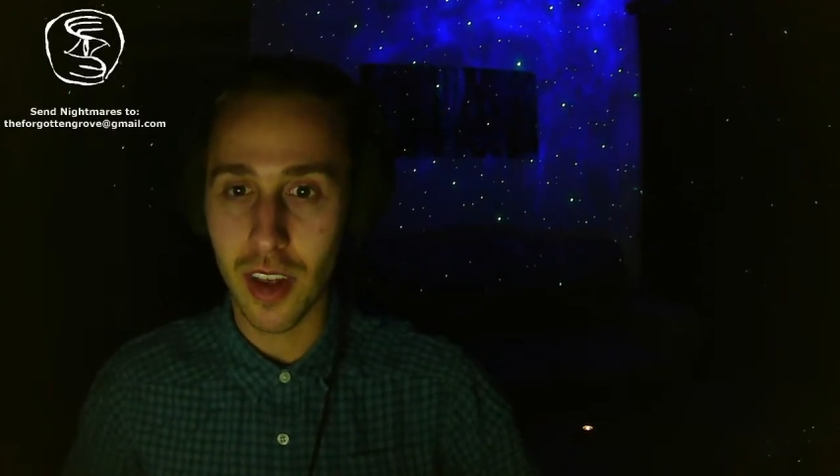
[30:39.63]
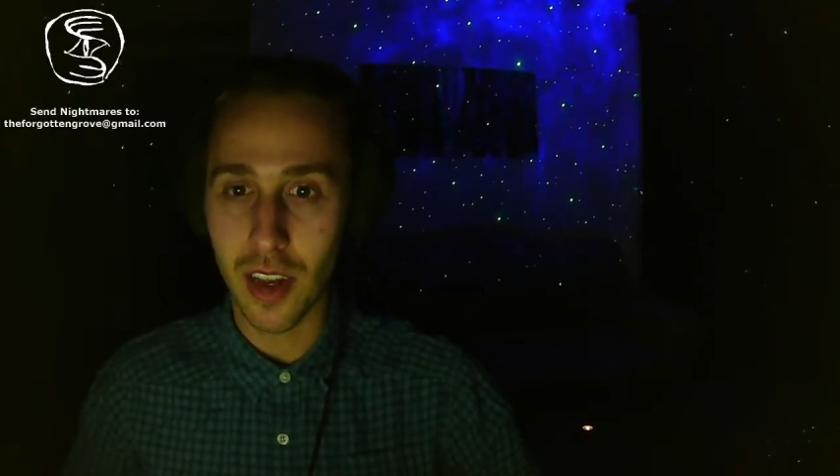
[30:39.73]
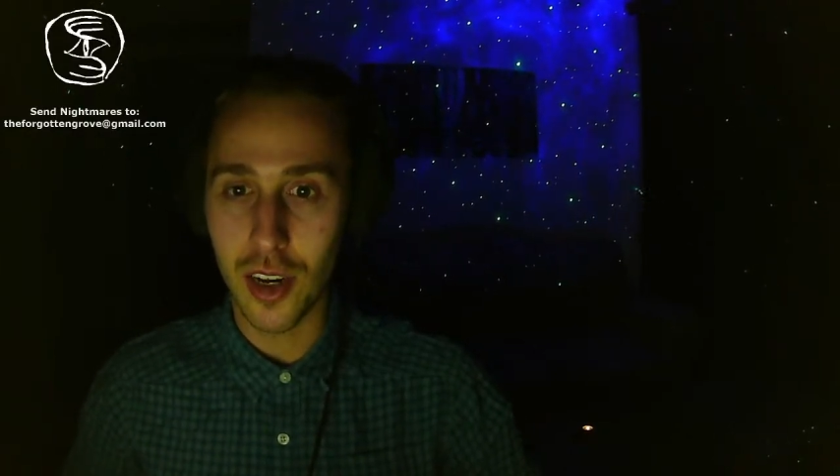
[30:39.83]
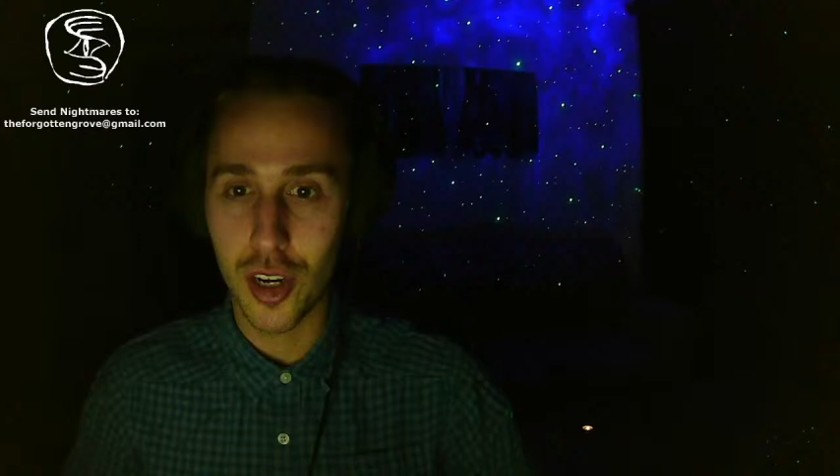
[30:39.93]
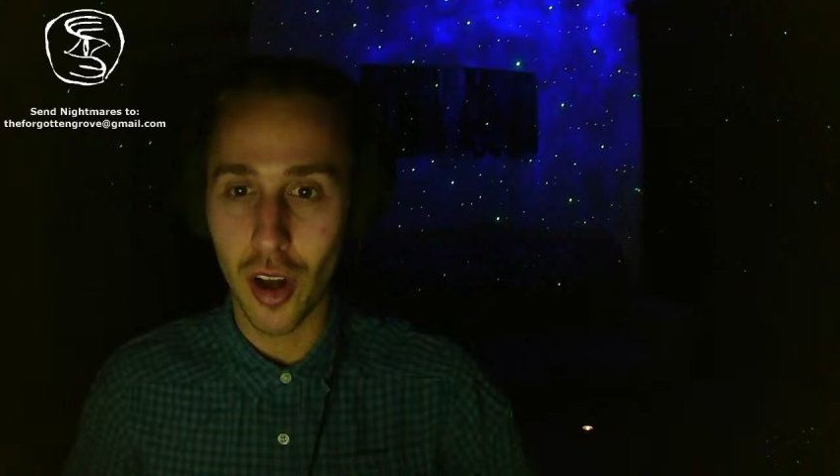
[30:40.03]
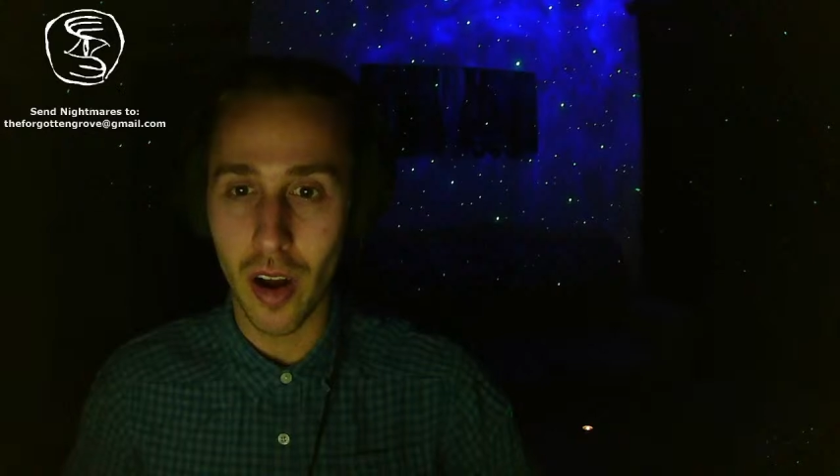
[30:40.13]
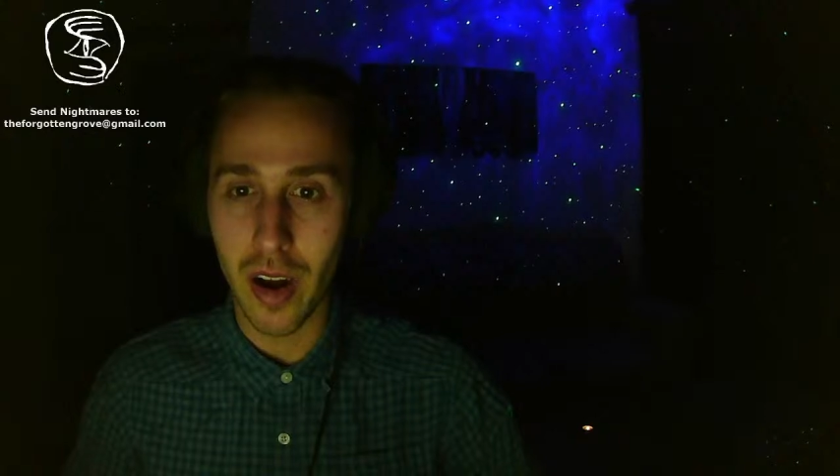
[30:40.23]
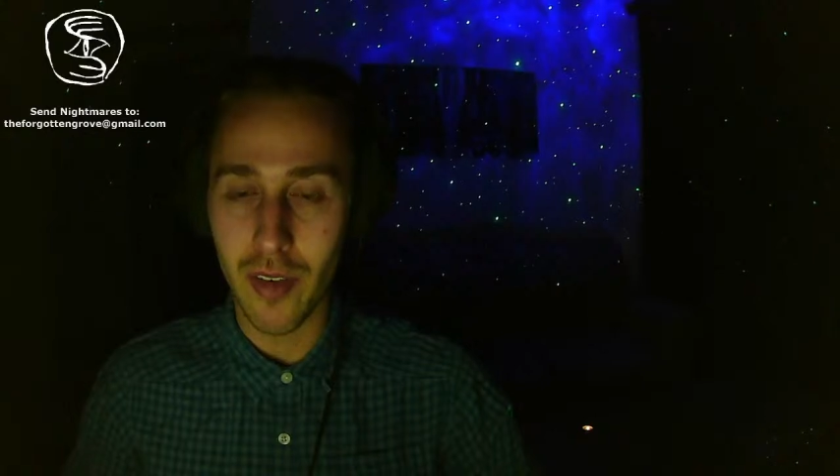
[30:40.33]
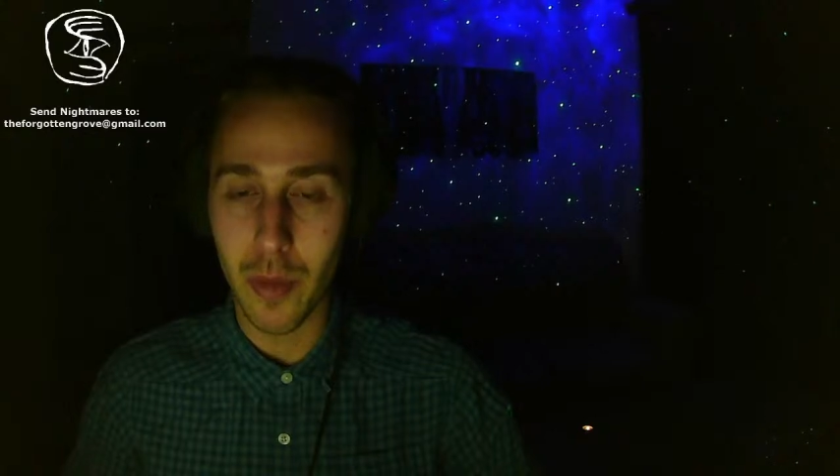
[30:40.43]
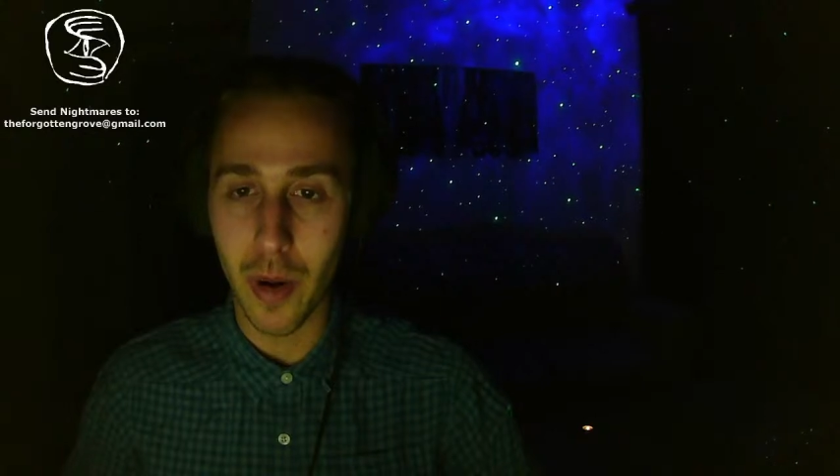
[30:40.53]
and shot
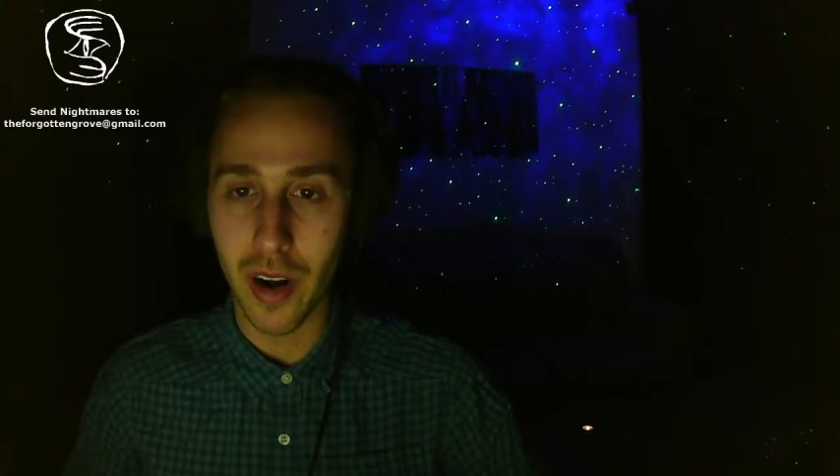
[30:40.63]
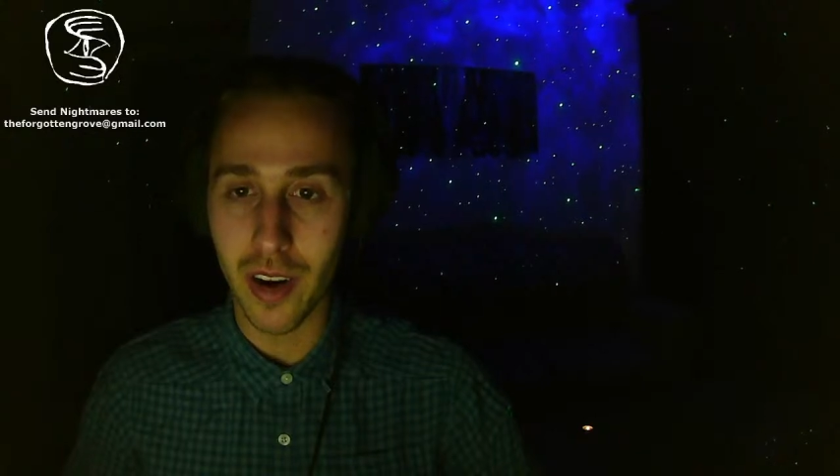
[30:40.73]
everyone